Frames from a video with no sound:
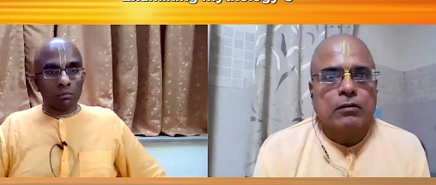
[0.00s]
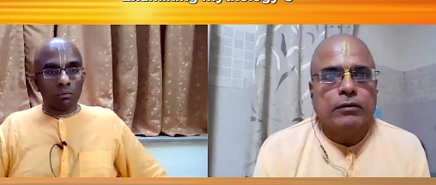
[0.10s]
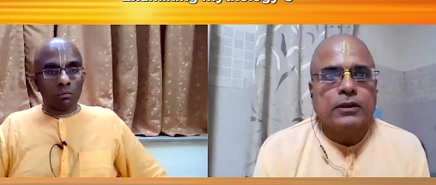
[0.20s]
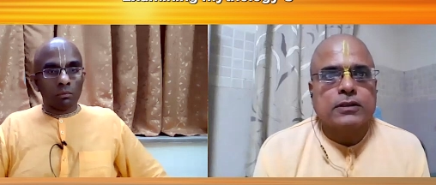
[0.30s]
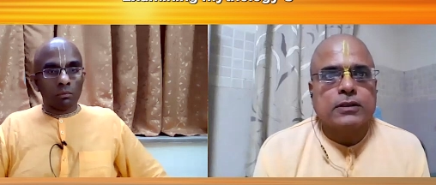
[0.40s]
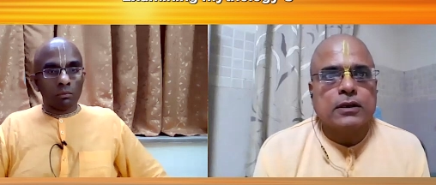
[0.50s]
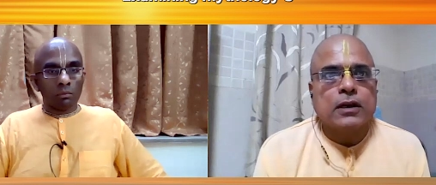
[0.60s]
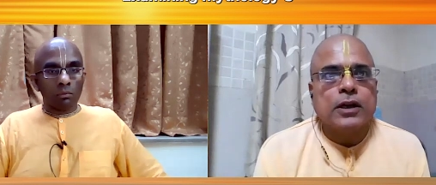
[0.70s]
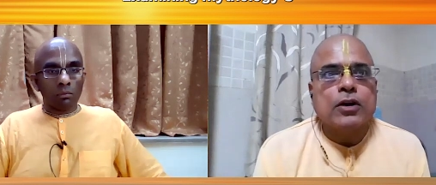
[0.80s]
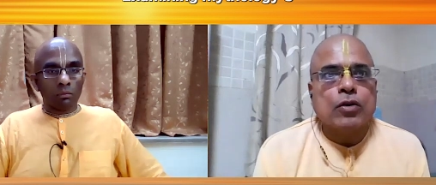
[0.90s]
Speaker 1: will
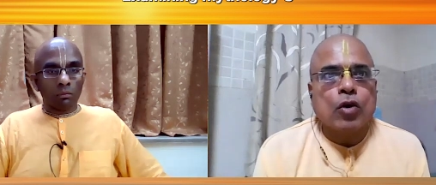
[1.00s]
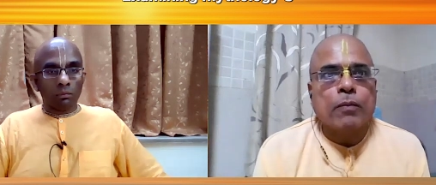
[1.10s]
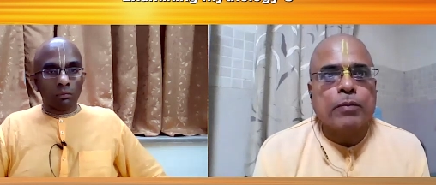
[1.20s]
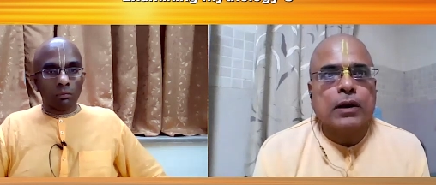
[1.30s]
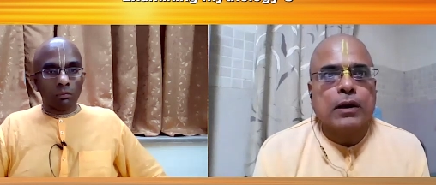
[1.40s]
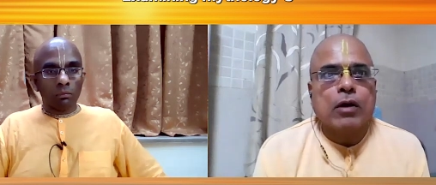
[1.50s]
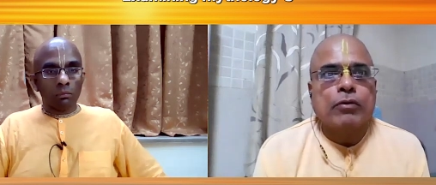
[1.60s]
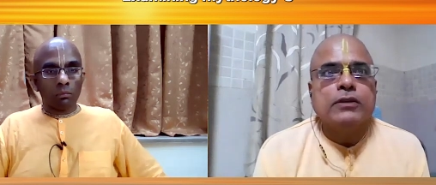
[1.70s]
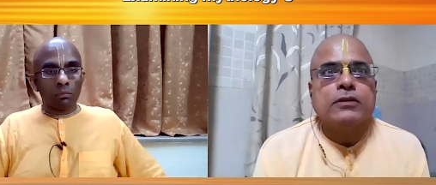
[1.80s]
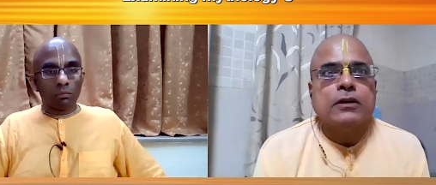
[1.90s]
certainly not be
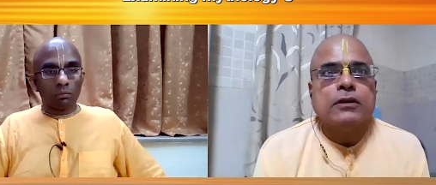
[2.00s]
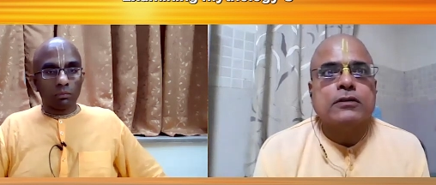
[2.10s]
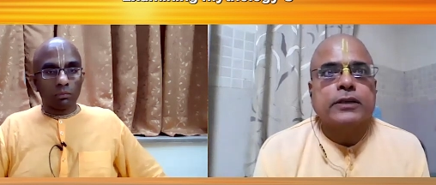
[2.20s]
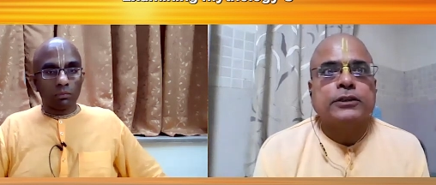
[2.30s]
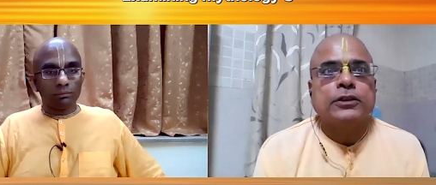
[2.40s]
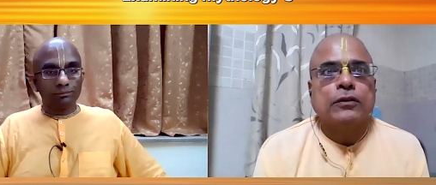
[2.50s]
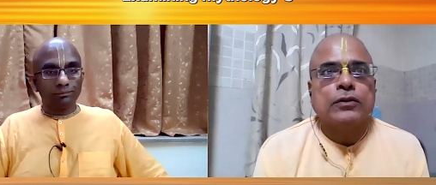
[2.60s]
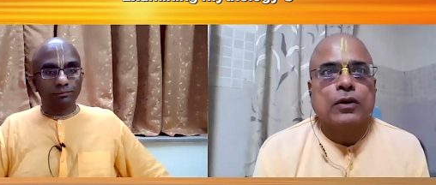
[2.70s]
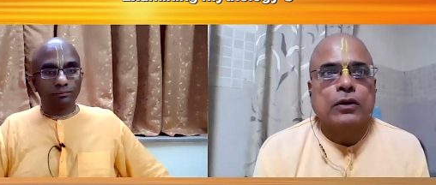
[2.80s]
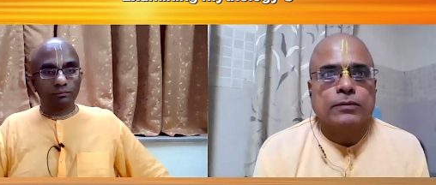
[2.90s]
allowed in certain sections
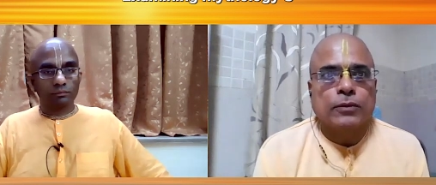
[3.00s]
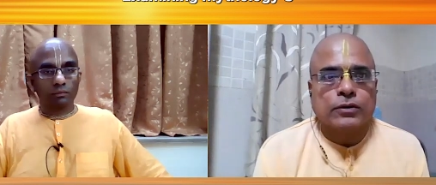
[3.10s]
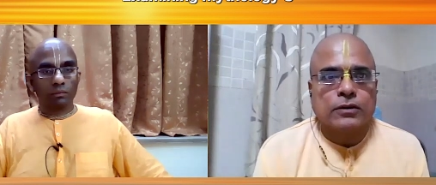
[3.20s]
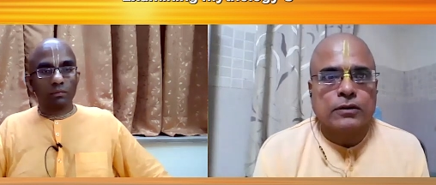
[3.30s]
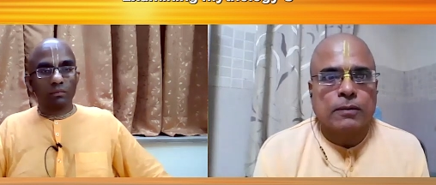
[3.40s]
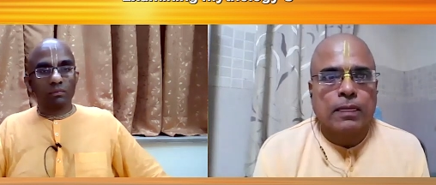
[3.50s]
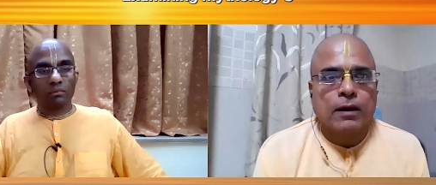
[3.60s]
of the cosmos.